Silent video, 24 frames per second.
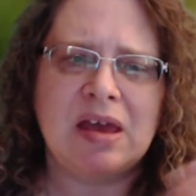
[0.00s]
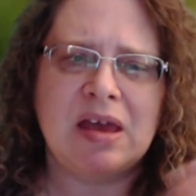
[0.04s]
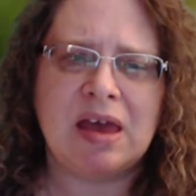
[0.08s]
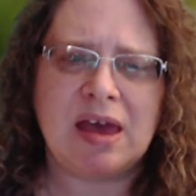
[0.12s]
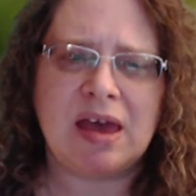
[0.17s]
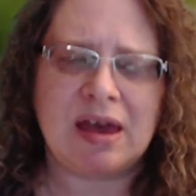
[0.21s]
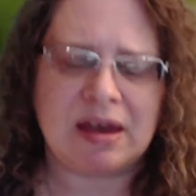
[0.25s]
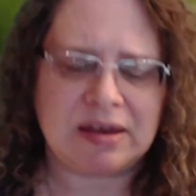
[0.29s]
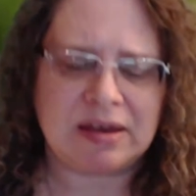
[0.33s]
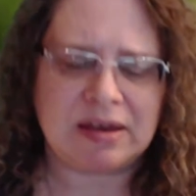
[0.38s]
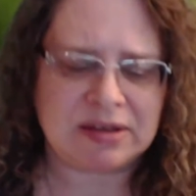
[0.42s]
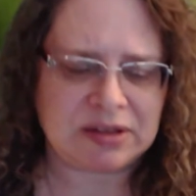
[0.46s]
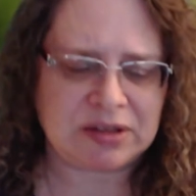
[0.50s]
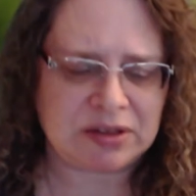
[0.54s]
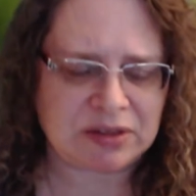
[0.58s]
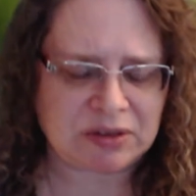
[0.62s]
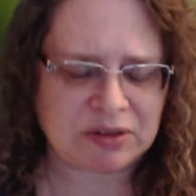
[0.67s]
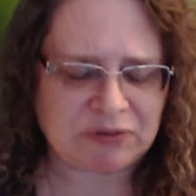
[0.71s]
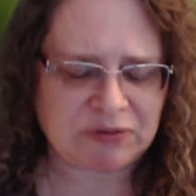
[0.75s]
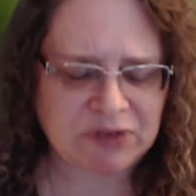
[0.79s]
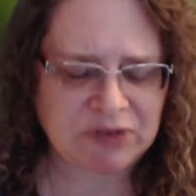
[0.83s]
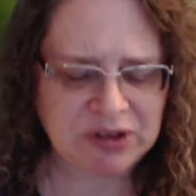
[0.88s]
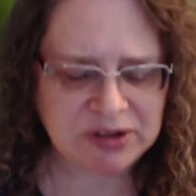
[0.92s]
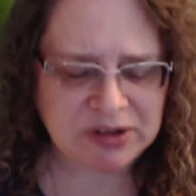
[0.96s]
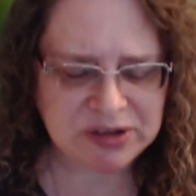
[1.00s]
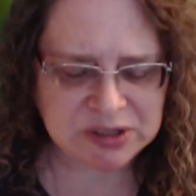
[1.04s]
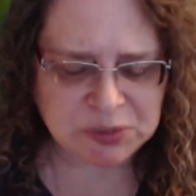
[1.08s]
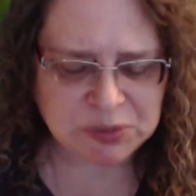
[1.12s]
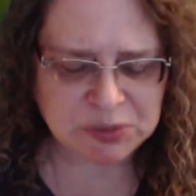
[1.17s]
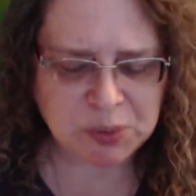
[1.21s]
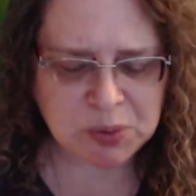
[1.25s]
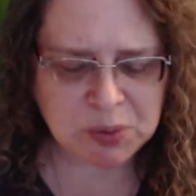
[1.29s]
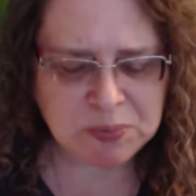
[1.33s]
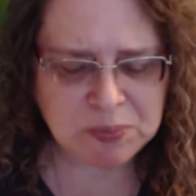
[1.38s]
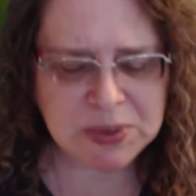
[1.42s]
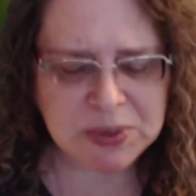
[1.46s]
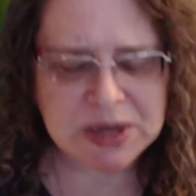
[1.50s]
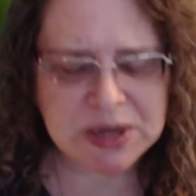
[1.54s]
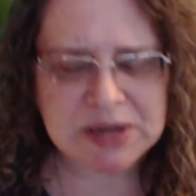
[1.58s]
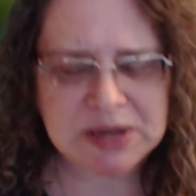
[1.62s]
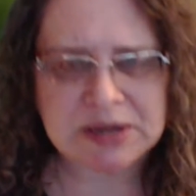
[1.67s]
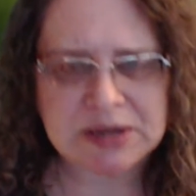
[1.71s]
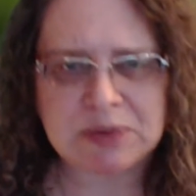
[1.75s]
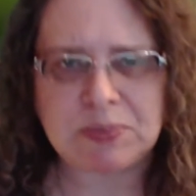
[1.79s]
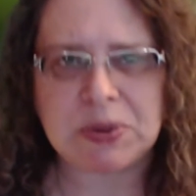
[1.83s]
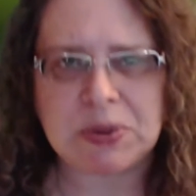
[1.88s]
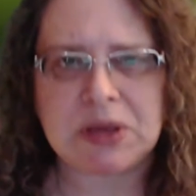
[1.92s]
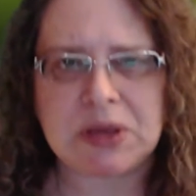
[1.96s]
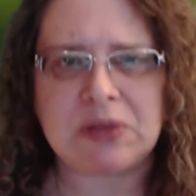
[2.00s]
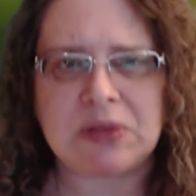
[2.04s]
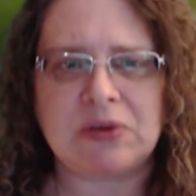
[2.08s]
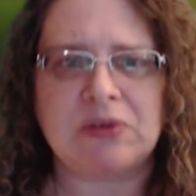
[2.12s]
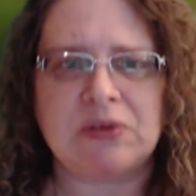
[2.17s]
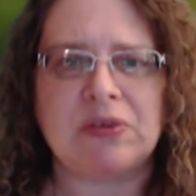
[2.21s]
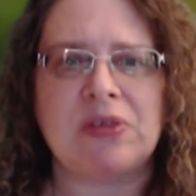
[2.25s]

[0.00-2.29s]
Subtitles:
The feeling is permitted to be there.